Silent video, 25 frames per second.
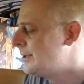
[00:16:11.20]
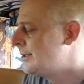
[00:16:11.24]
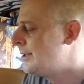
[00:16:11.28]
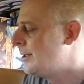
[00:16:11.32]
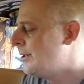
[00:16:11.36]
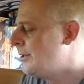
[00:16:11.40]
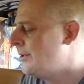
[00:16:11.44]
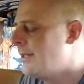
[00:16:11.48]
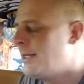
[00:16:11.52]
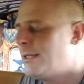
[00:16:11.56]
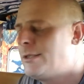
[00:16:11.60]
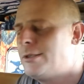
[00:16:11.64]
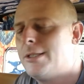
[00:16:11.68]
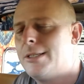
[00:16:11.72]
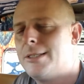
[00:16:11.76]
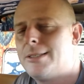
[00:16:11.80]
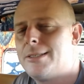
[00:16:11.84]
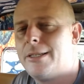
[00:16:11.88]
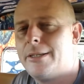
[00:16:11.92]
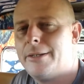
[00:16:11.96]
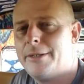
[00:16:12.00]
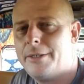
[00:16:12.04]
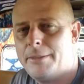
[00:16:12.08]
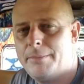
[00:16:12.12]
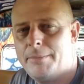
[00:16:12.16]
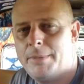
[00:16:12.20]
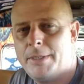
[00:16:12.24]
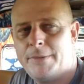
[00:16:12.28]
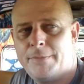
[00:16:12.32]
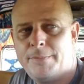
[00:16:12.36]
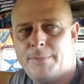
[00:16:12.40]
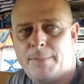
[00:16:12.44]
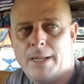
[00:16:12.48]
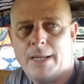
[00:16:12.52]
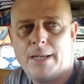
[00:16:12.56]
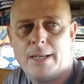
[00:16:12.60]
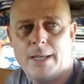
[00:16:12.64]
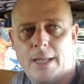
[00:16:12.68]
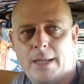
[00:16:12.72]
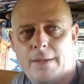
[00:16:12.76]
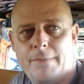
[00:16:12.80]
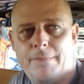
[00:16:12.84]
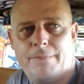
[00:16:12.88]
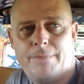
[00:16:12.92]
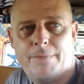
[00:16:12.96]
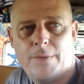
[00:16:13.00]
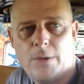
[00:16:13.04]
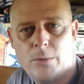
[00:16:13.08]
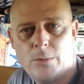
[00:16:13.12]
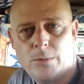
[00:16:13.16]
So that's just a little bit of my life,
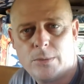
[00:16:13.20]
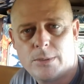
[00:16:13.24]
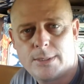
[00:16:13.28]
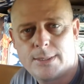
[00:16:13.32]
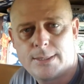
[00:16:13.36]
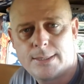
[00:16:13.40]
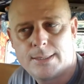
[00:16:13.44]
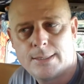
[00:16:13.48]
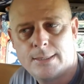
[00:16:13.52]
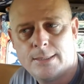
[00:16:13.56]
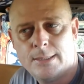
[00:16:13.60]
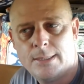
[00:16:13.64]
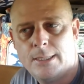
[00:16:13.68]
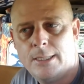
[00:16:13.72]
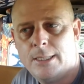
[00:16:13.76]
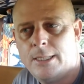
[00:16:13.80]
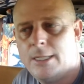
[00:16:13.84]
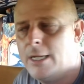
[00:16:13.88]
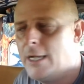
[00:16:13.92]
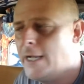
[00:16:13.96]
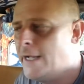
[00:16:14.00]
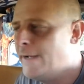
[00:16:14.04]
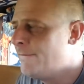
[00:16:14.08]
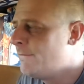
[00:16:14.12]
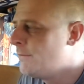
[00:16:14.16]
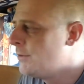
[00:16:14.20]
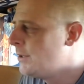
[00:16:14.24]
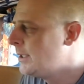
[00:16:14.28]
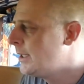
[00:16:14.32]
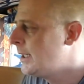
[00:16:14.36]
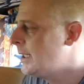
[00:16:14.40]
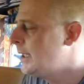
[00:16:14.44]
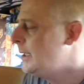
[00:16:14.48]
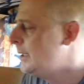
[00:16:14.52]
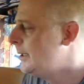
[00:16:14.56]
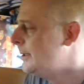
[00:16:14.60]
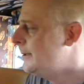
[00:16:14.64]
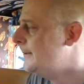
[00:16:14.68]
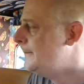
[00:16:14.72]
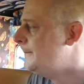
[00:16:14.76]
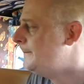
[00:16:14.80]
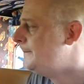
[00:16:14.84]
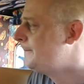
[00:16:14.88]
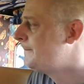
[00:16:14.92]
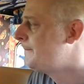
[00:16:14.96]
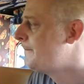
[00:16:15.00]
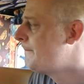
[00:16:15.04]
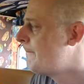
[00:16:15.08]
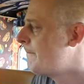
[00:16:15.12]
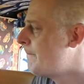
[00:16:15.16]
folks. I really
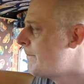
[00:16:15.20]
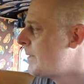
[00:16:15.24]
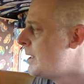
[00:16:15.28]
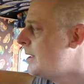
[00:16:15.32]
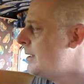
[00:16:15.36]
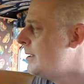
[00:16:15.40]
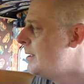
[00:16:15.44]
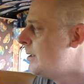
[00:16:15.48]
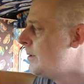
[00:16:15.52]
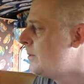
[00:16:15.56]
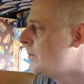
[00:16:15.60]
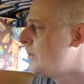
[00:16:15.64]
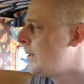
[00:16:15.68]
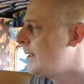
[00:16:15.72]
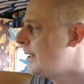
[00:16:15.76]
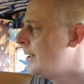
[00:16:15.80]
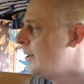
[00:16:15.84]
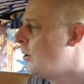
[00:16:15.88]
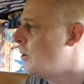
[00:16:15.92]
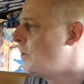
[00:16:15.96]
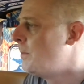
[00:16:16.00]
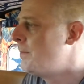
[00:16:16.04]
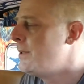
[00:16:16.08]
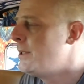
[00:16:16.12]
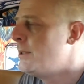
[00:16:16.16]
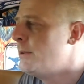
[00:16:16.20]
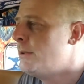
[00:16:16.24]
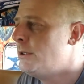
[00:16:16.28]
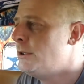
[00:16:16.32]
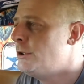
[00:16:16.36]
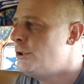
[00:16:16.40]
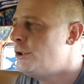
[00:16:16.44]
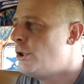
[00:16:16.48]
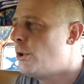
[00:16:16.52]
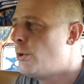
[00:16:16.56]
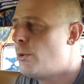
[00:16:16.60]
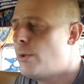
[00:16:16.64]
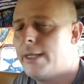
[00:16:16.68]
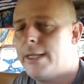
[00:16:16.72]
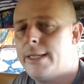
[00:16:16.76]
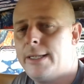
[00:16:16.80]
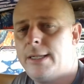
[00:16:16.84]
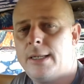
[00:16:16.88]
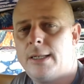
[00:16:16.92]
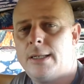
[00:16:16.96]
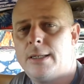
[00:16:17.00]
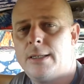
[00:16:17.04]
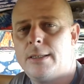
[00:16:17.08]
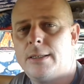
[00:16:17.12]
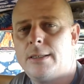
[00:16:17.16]
hope you
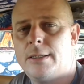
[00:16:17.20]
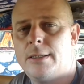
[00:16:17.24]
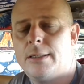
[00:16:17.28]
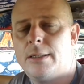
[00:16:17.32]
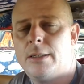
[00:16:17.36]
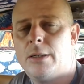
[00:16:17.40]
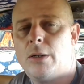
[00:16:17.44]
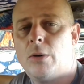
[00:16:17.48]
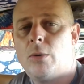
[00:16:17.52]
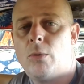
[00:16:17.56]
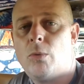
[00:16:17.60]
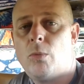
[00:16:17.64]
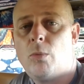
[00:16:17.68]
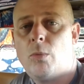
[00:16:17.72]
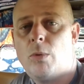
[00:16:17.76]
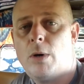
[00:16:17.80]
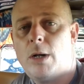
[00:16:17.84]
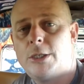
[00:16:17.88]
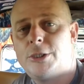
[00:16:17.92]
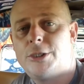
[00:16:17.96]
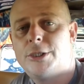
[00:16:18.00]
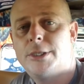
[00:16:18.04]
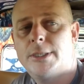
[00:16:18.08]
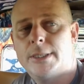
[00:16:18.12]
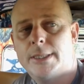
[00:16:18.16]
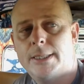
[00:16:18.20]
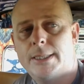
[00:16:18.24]
enjoyed watching